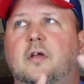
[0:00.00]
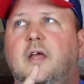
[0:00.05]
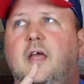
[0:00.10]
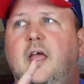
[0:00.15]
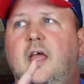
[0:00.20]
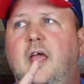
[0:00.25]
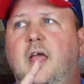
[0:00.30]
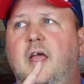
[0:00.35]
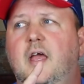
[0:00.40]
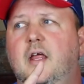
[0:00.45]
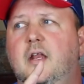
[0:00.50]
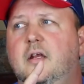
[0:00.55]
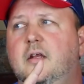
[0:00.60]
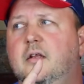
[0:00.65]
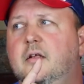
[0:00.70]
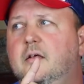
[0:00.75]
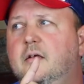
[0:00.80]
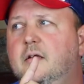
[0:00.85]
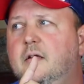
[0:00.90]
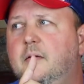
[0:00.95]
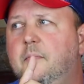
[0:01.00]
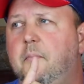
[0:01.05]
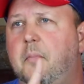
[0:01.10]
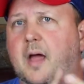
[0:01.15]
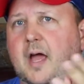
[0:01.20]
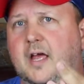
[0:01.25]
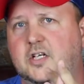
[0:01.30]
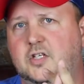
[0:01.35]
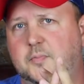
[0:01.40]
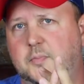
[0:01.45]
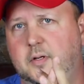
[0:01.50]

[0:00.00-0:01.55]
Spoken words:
and mash